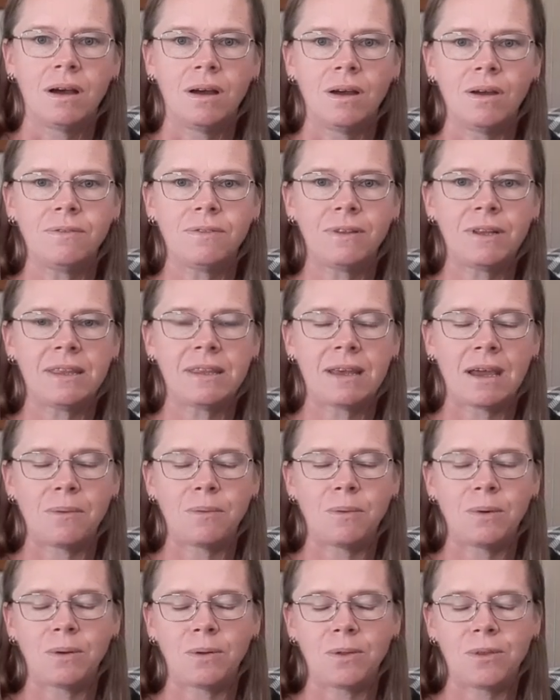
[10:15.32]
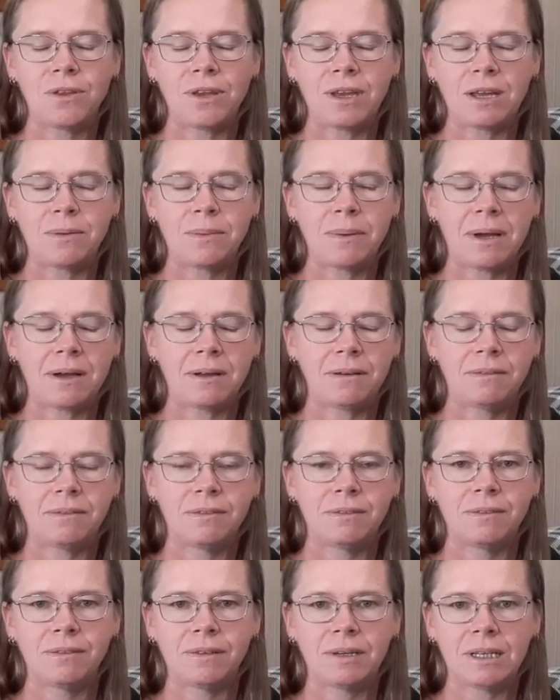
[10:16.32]
hopefully they will think about
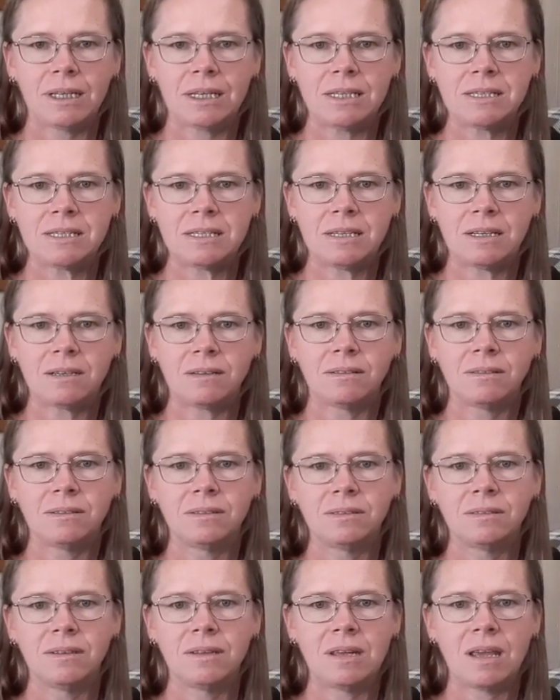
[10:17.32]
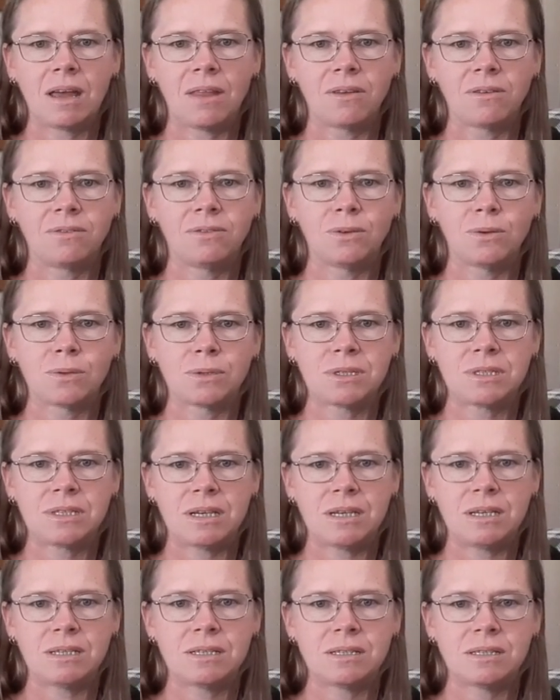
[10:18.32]
releasing the other 4
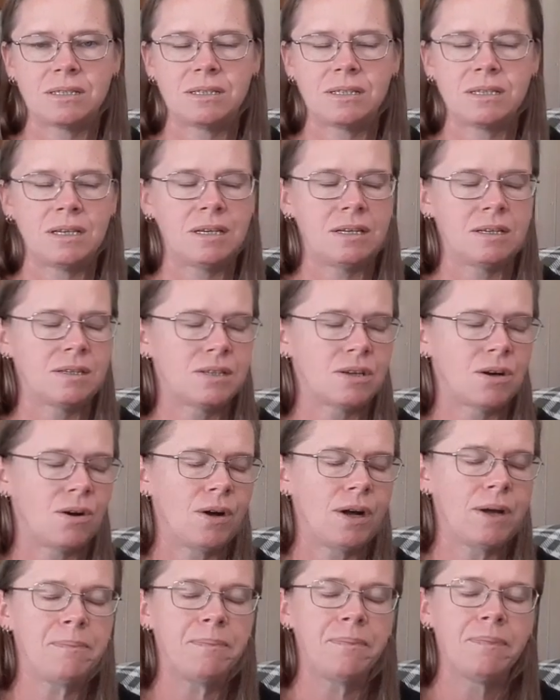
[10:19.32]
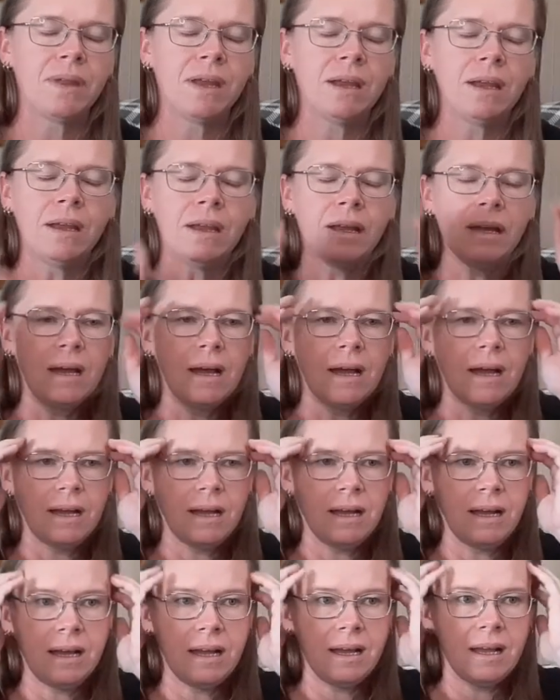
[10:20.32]
seasons in time.
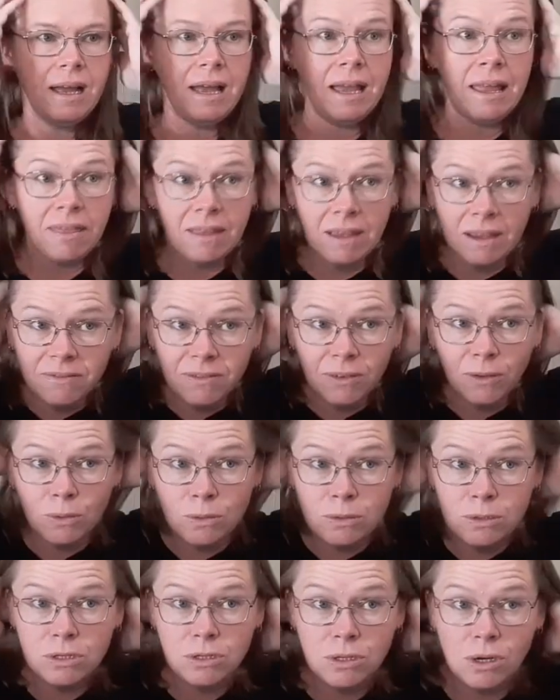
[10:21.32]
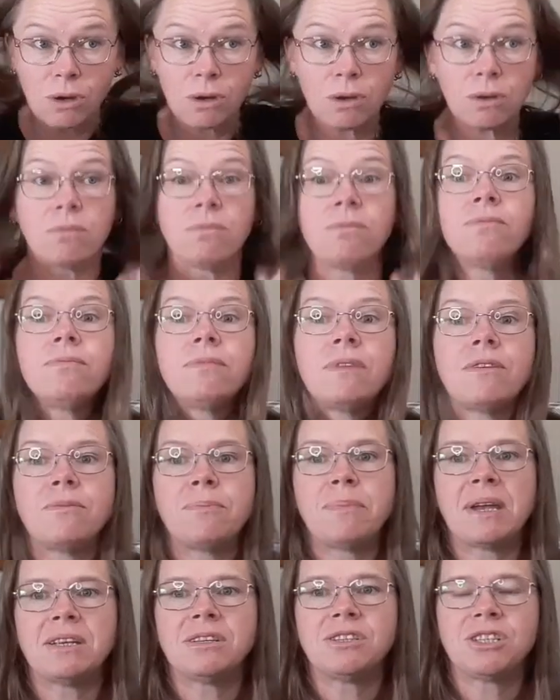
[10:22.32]
And they've
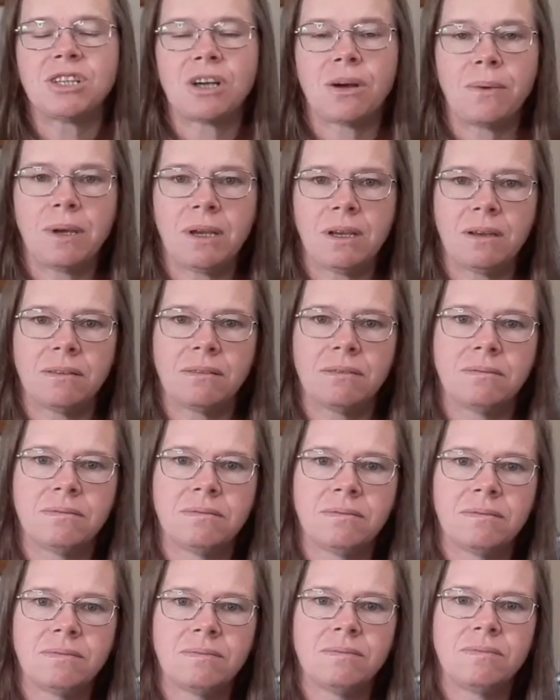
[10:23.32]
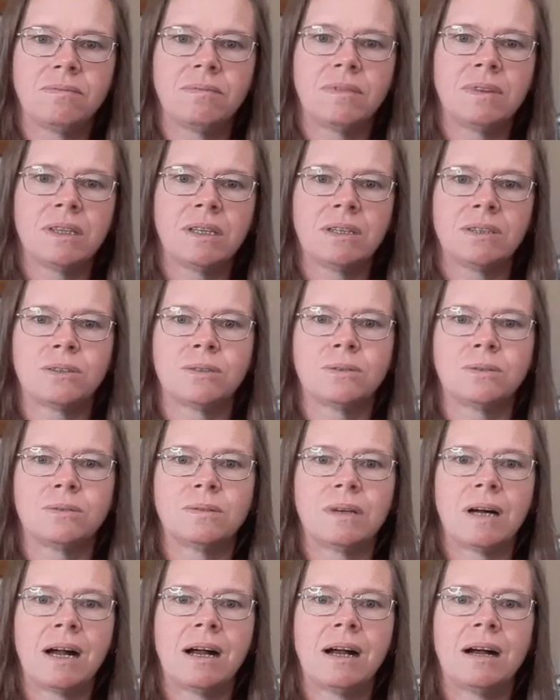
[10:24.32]
been showing little
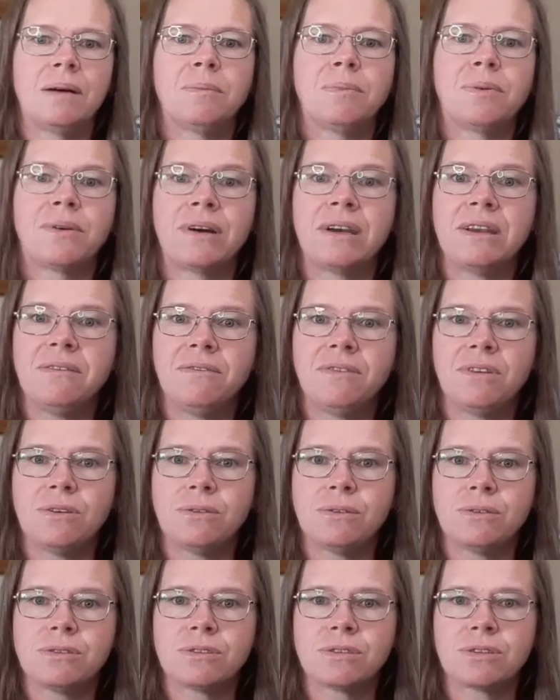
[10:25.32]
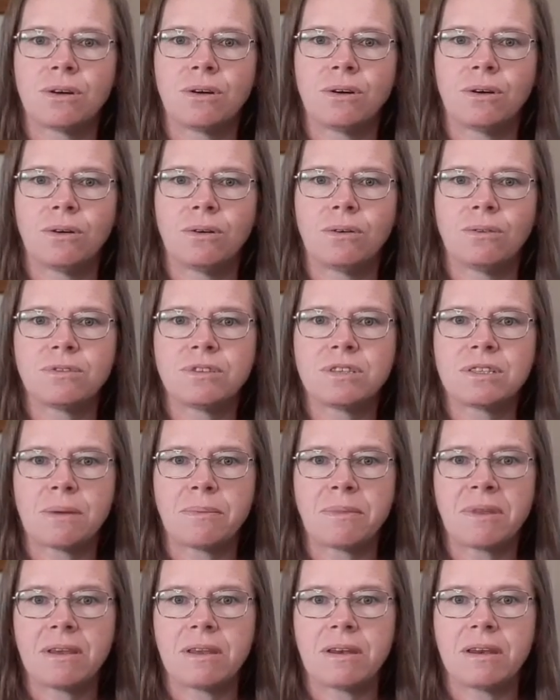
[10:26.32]
previews of
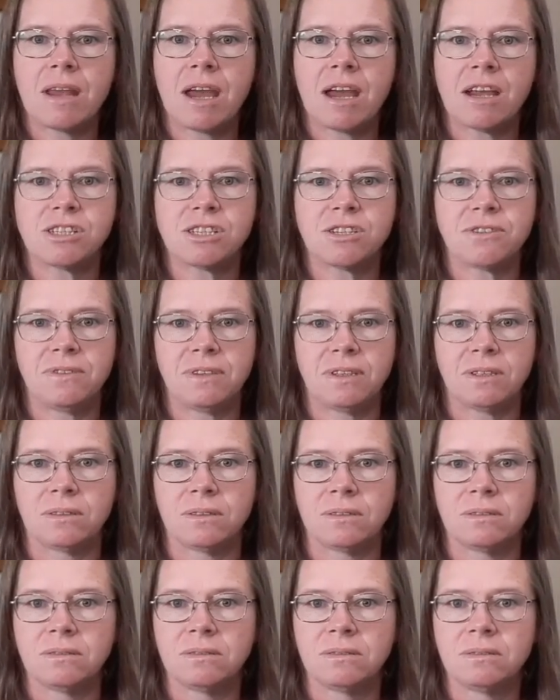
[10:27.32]
some of their Nashville